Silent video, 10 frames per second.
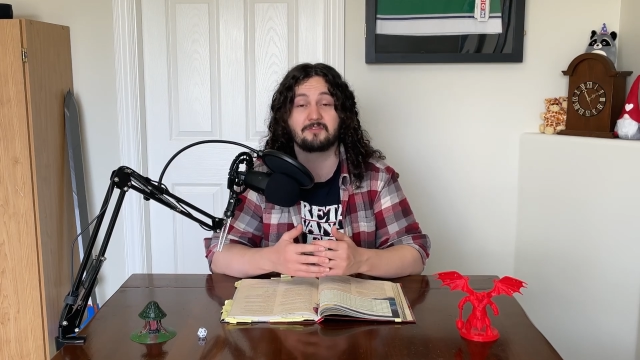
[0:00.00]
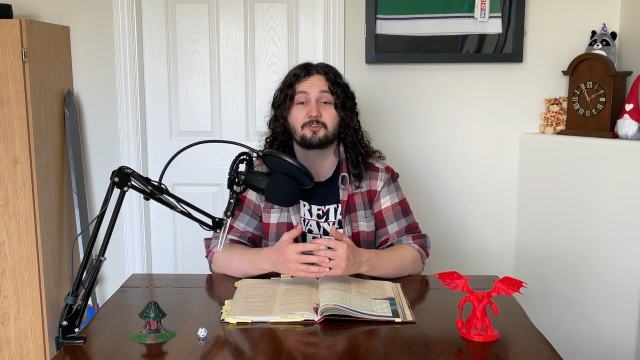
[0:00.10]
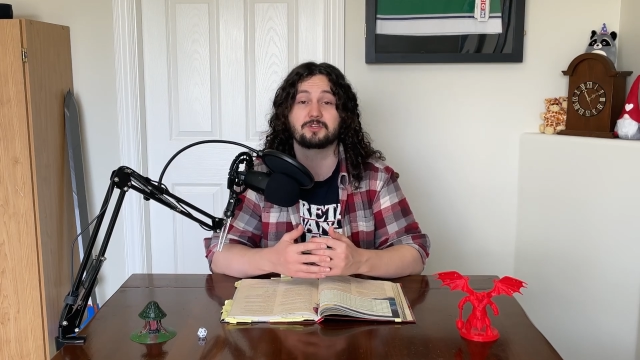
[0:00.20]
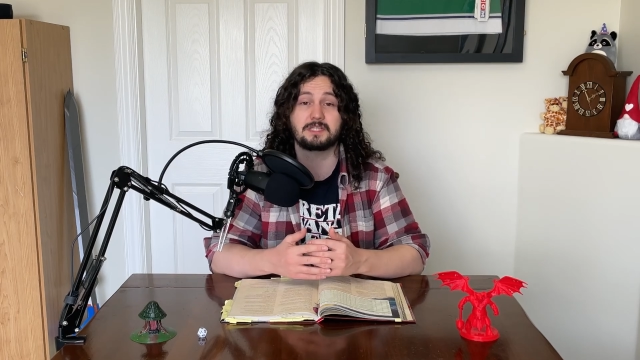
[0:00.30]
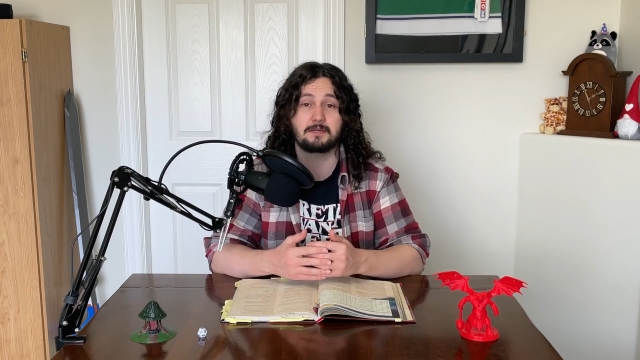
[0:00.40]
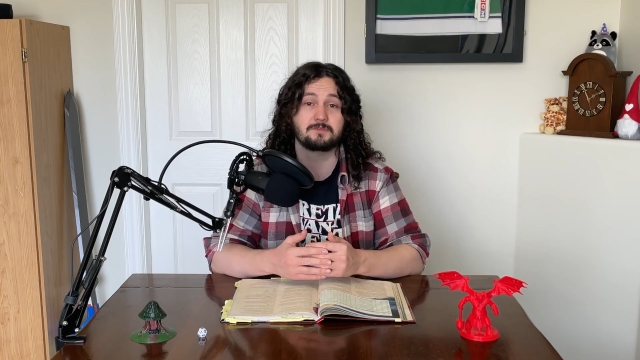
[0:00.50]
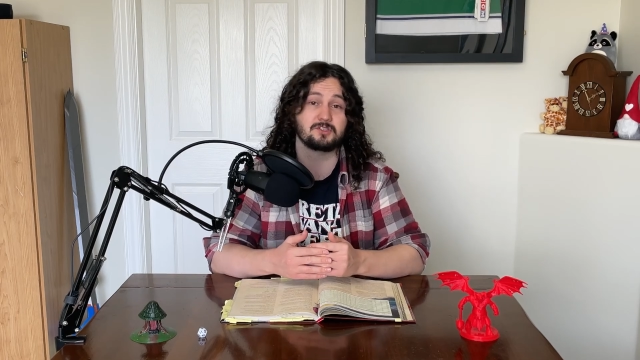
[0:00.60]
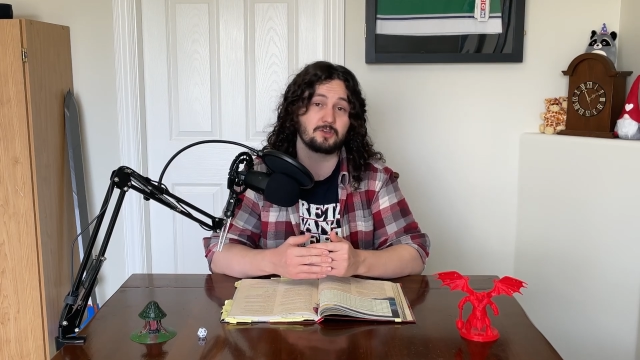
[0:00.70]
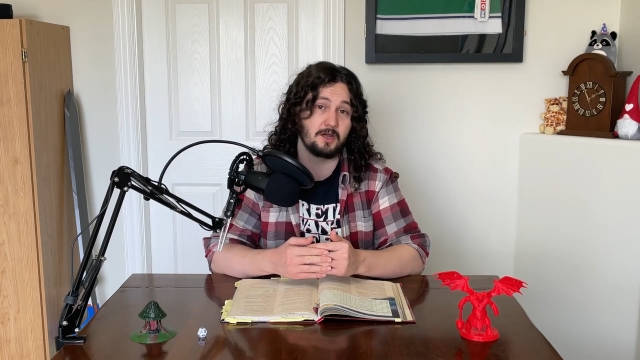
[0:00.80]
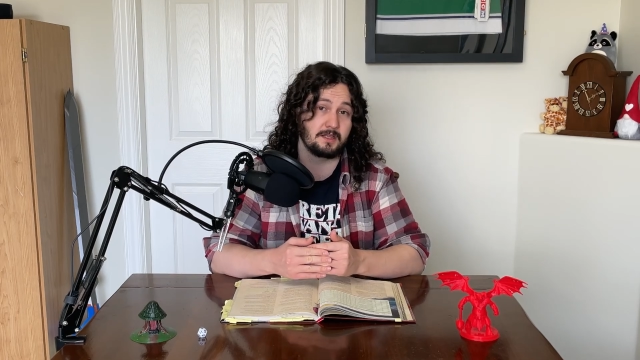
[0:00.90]
If your DM does
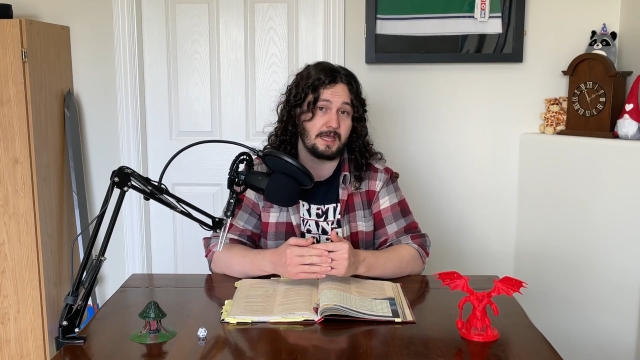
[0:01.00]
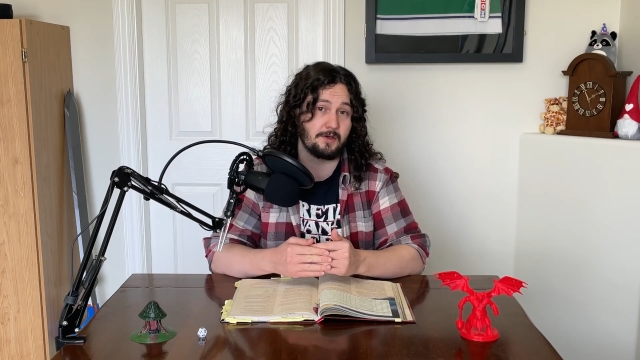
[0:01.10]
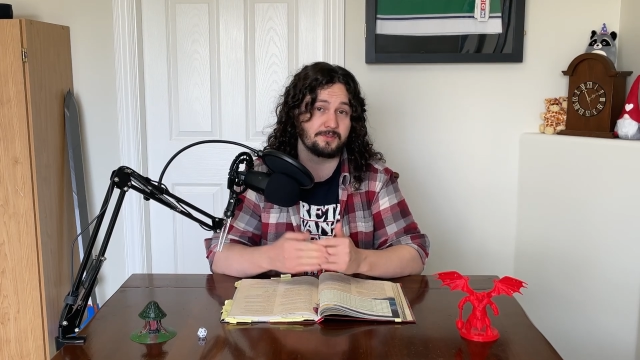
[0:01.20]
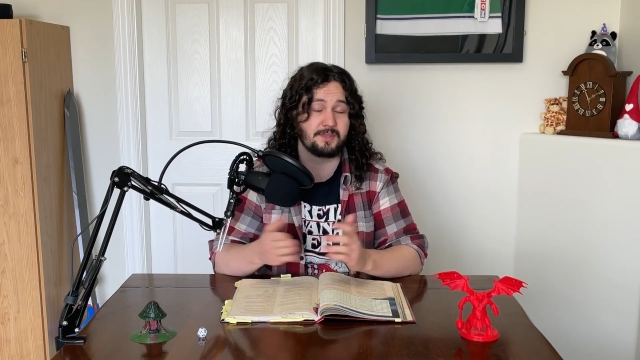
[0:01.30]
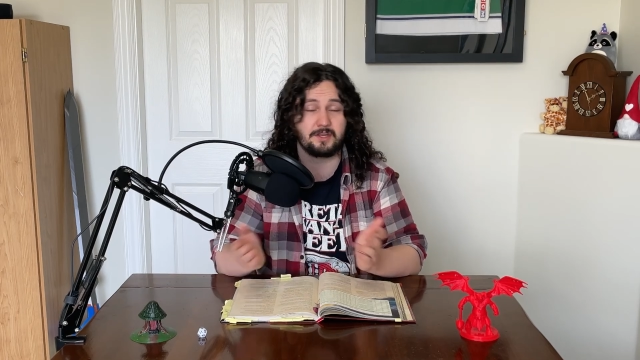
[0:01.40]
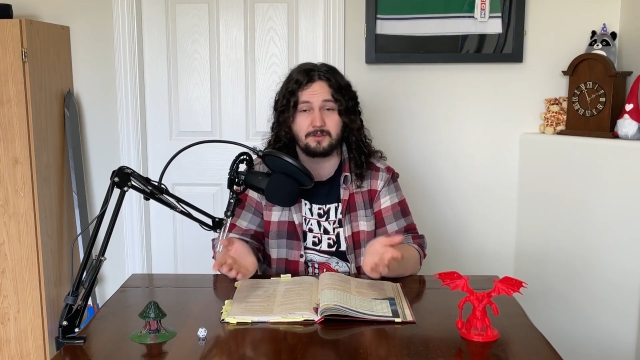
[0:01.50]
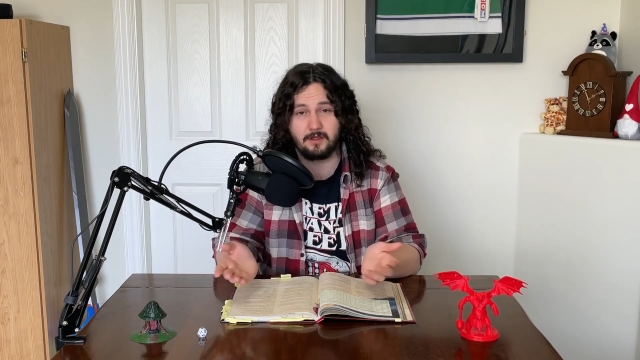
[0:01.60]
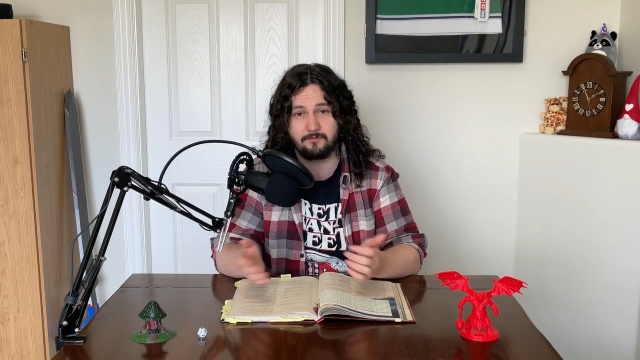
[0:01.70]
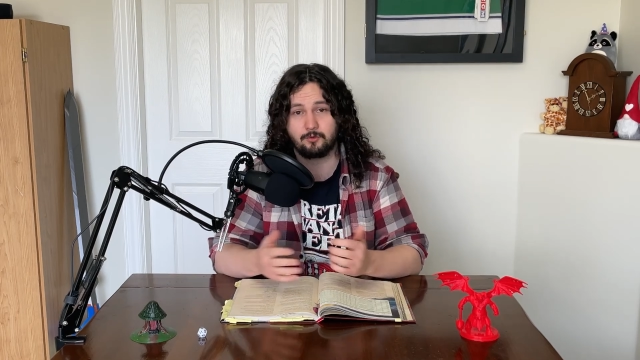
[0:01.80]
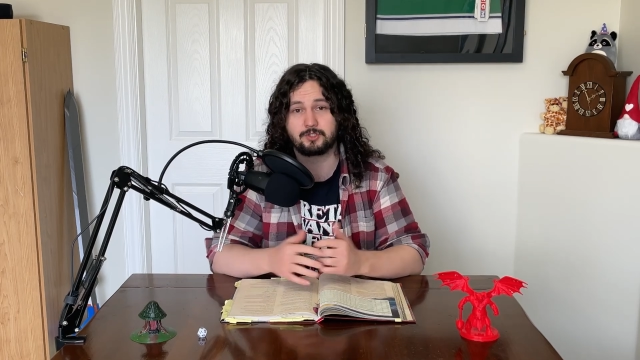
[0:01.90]
not allow it, then
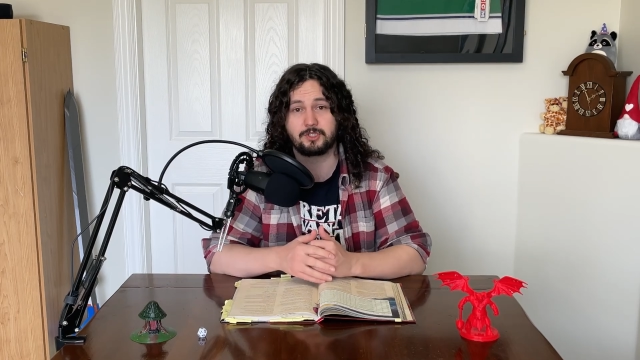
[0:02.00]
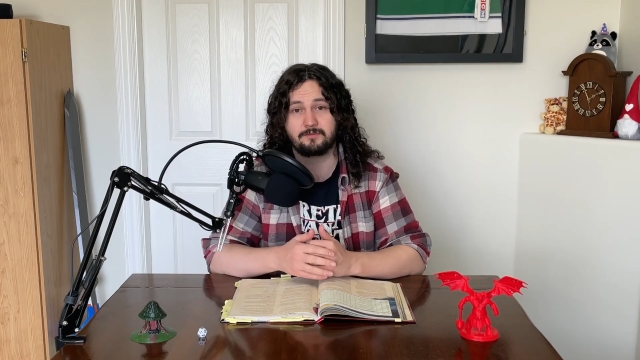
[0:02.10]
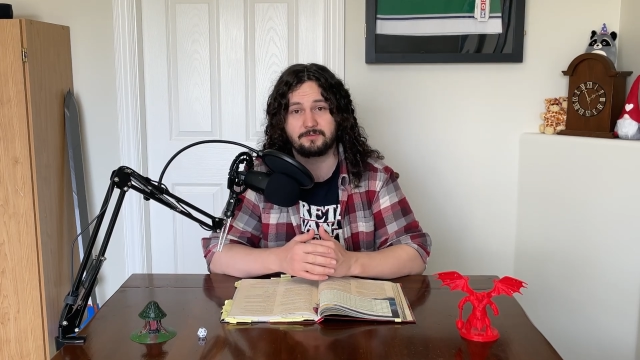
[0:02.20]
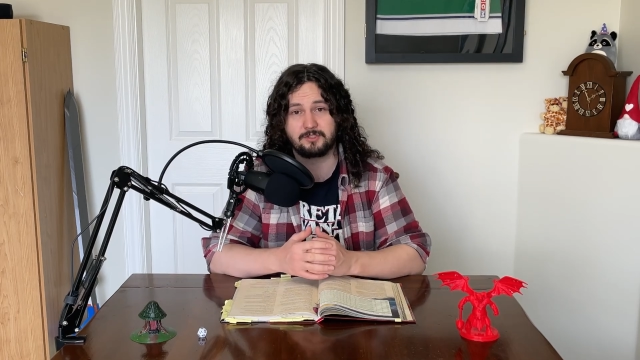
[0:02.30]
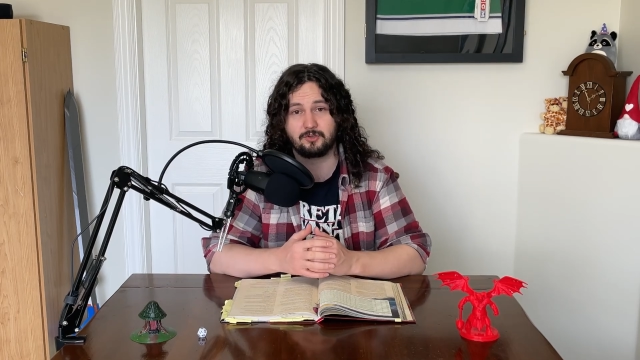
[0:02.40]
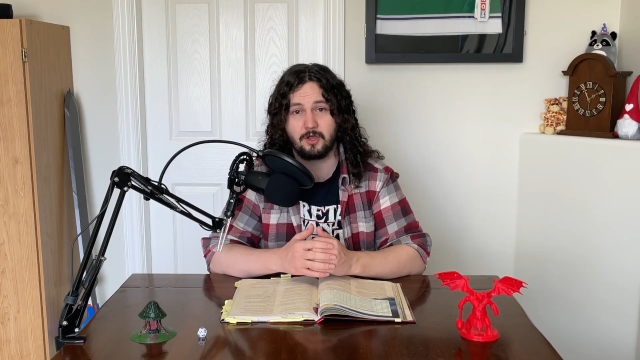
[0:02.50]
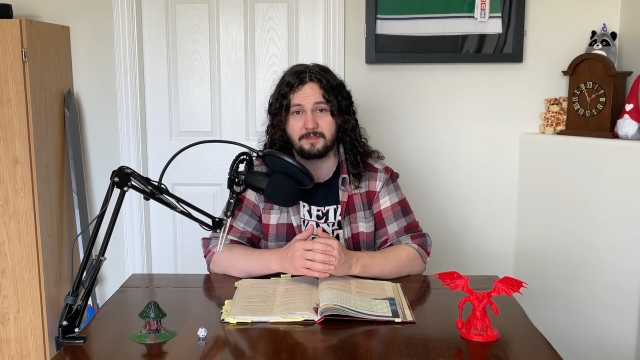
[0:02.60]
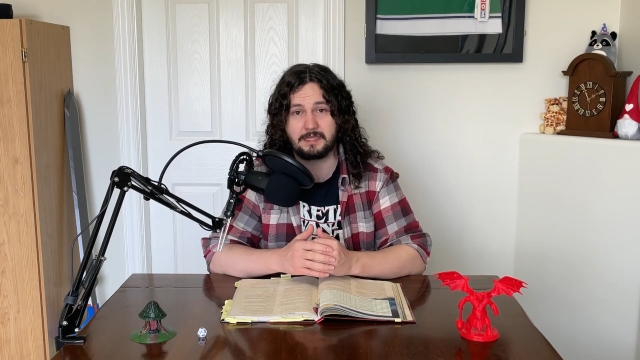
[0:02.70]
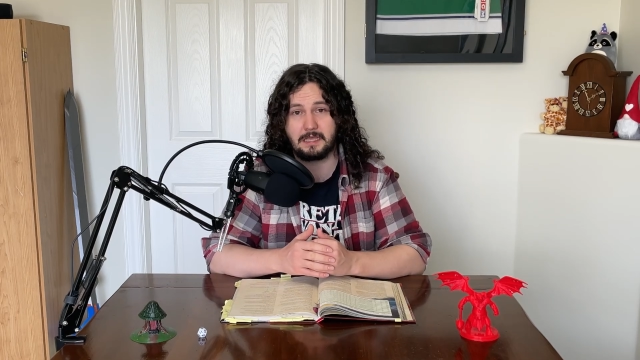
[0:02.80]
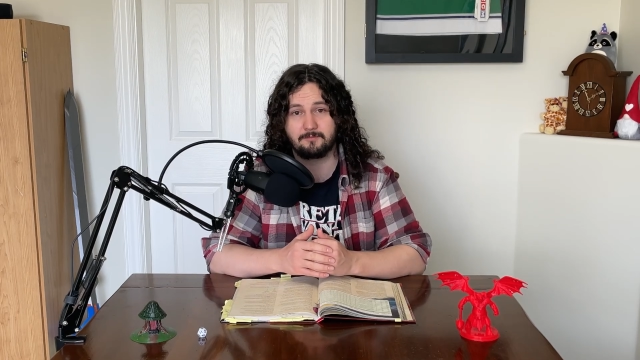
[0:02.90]
unfortunately feats are not
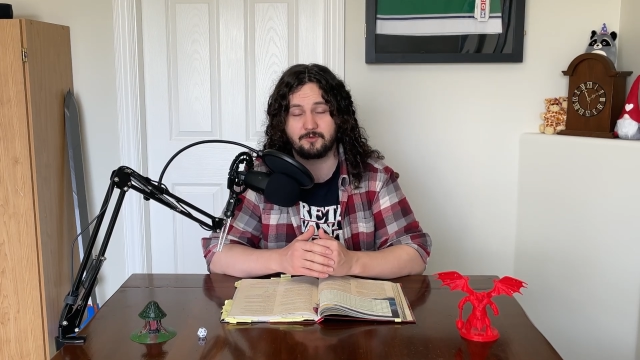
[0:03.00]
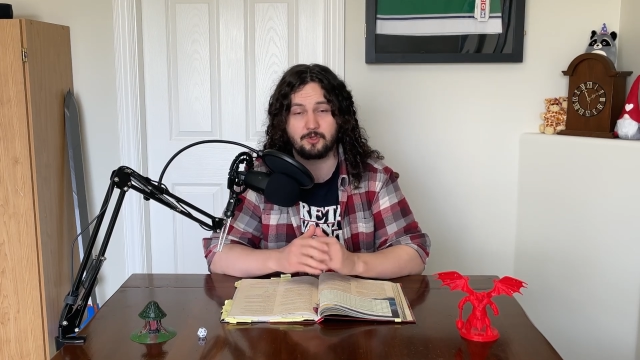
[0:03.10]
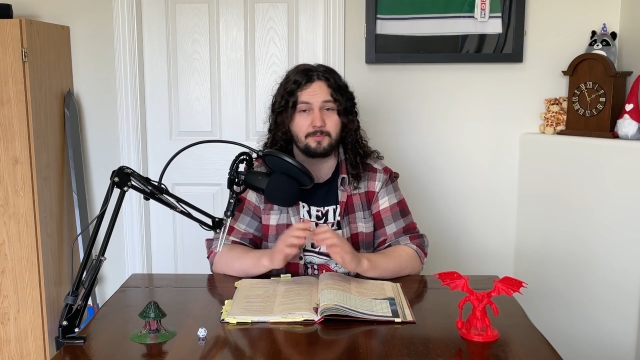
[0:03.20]
in the game for you.